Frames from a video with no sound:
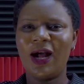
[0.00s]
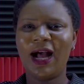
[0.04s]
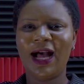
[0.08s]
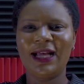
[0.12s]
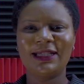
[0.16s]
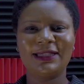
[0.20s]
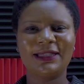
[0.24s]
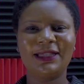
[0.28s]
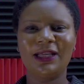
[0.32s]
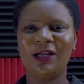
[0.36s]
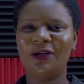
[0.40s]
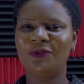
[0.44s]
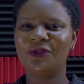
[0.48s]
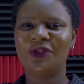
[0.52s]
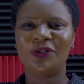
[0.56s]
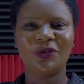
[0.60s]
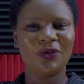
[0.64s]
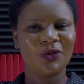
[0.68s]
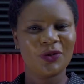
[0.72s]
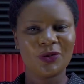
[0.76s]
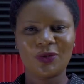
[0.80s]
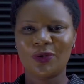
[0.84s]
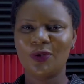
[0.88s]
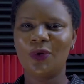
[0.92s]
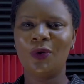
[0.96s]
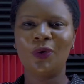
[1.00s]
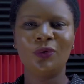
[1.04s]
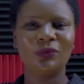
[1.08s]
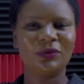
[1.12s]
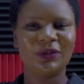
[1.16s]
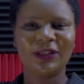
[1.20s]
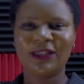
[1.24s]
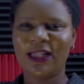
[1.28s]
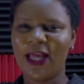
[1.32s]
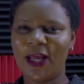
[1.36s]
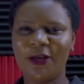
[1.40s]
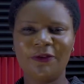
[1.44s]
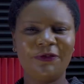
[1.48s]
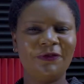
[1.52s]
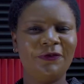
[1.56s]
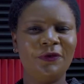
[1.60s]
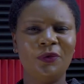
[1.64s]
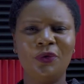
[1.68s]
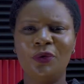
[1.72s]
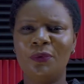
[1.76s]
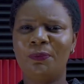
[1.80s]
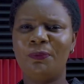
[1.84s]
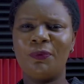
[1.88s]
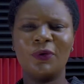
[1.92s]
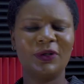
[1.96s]
Herself, she's so
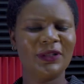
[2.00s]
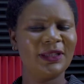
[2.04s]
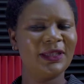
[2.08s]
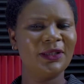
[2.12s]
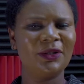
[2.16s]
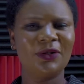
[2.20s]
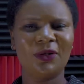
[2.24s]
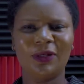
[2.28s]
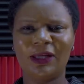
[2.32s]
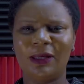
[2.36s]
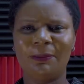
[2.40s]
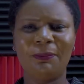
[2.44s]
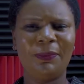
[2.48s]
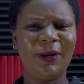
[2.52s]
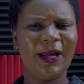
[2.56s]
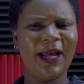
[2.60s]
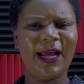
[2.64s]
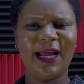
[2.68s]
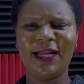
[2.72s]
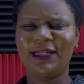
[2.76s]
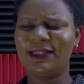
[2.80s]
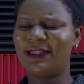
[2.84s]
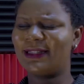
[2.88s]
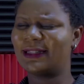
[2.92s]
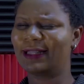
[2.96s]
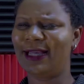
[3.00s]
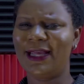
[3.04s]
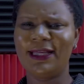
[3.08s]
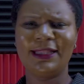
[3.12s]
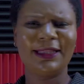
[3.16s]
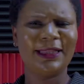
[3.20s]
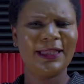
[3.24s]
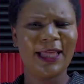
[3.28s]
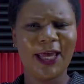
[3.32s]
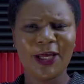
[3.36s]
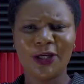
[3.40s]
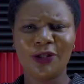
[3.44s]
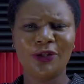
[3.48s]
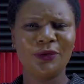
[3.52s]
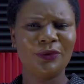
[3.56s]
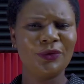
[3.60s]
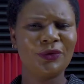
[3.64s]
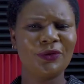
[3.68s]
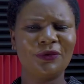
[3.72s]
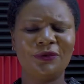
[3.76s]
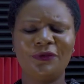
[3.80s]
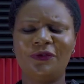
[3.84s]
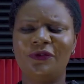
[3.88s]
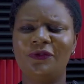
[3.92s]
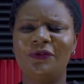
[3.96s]
thankful, posting on her page saying thank you
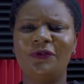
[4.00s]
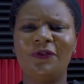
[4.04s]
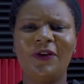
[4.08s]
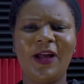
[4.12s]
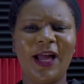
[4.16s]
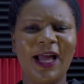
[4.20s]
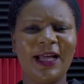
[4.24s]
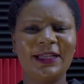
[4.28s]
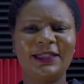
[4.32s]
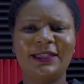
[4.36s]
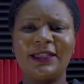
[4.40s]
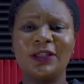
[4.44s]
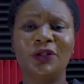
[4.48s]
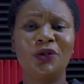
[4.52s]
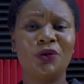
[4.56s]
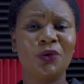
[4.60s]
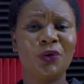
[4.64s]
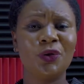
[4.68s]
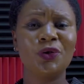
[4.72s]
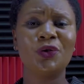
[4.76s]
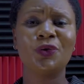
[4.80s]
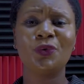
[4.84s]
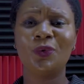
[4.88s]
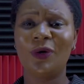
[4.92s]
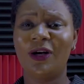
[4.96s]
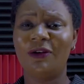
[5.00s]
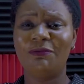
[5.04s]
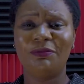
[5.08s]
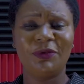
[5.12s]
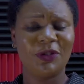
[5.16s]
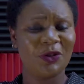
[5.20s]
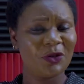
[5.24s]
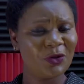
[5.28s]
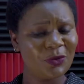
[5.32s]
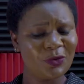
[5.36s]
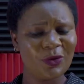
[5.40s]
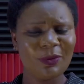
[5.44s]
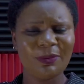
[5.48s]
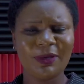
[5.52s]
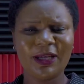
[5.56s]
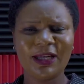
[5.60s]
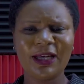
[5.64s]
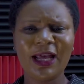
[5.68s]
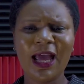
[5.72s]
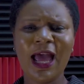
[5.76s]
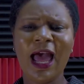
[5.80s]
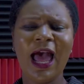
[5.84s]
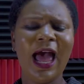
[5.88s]
to fans and those who have been streaming.